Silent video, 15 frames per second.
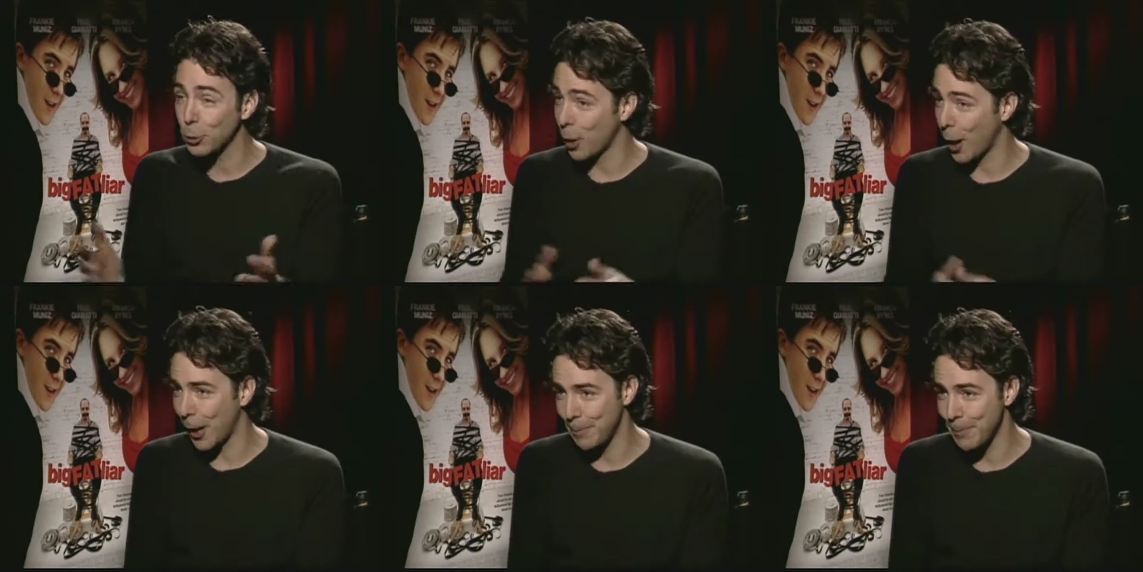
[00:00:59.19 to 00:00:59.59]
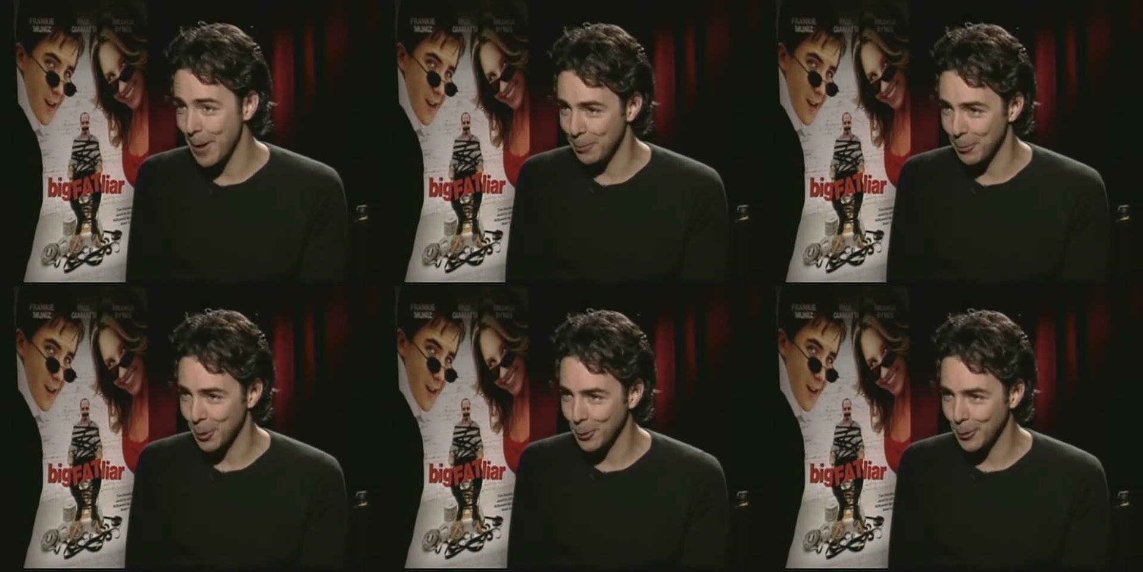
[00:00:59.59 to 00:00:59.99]
Speaker 1: tribe
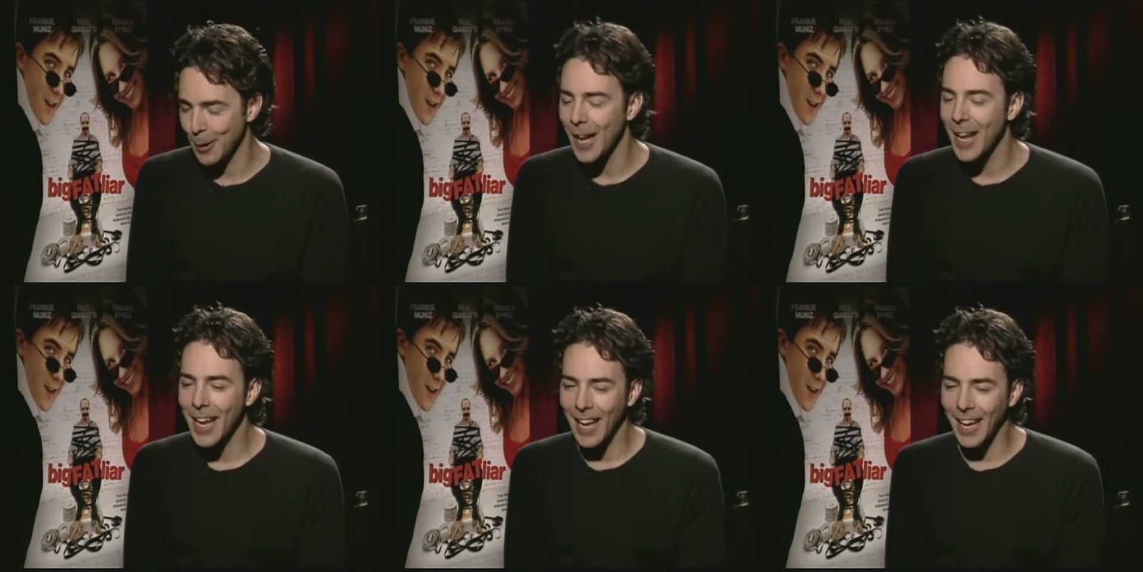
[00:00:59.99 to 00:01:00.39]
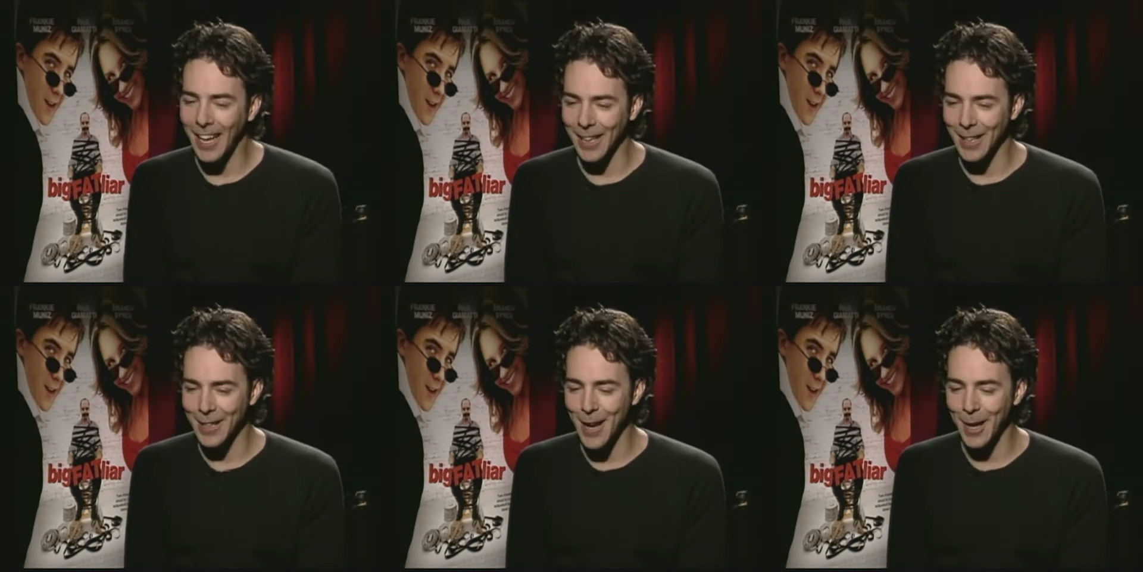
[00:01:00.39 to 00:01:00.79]
members
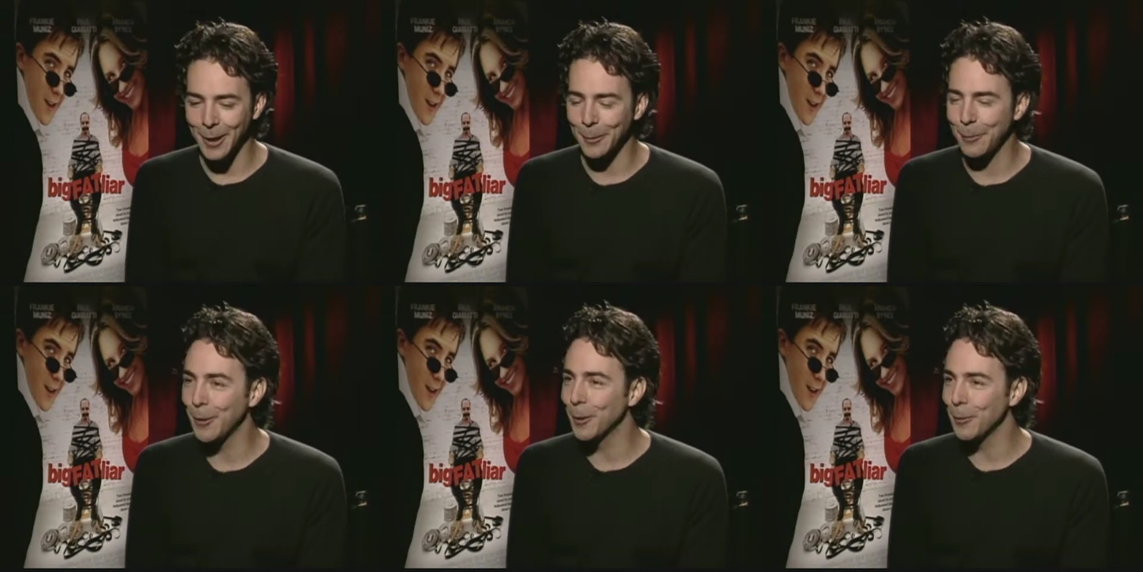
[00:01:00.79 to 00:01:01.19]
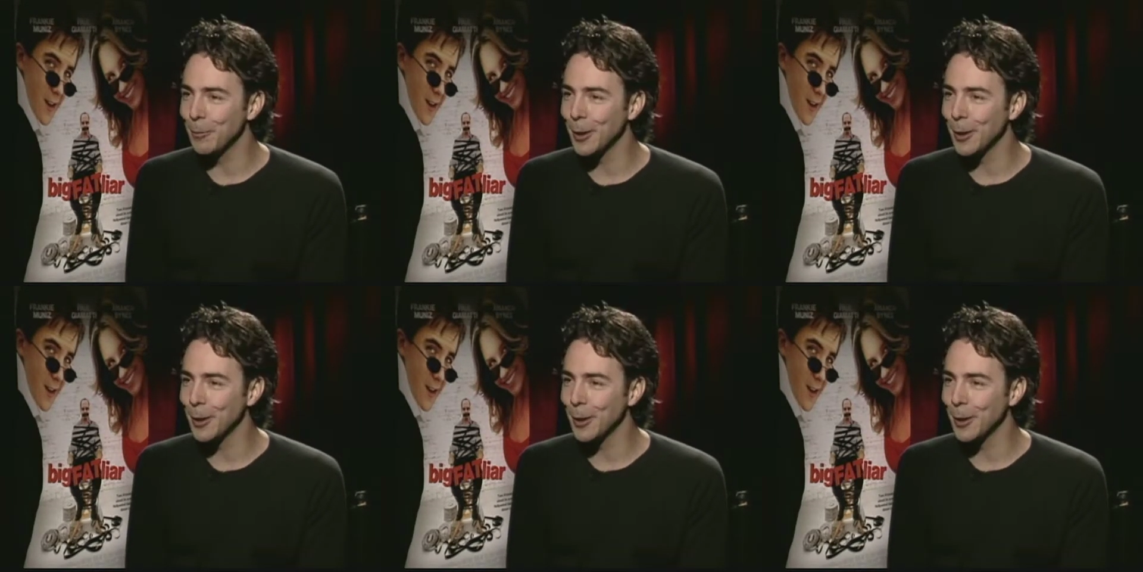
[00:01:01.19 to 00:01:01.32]
in uh, the film